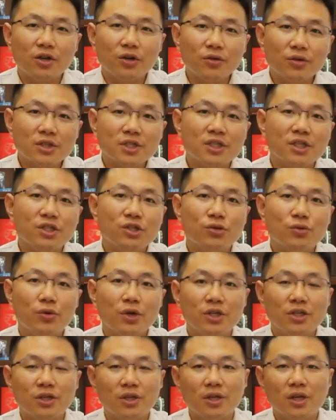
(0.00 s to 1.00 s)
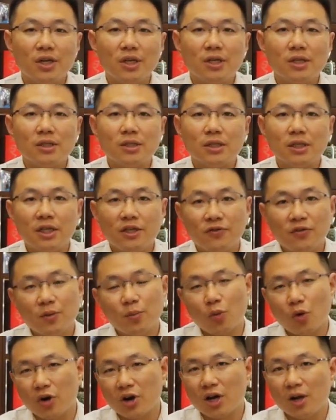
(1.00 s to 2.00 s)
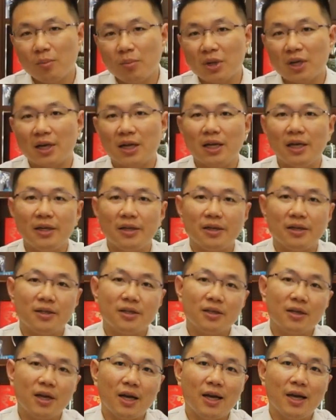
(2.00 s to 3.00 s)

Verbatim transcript: The current situation is even more complicated,